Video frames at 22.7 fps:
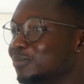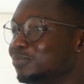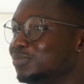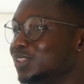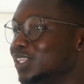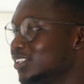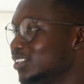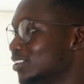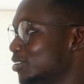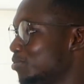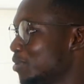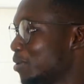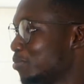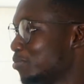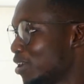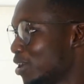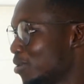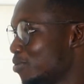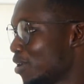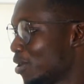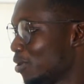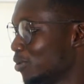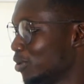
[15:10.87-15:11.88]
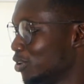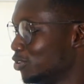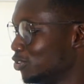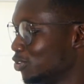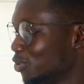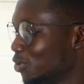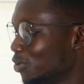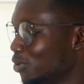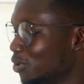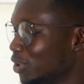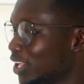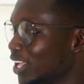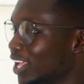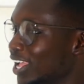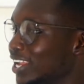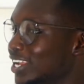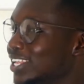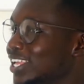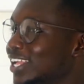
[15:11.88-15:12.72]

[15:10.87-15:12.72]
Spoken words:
this is my brother Quinto, and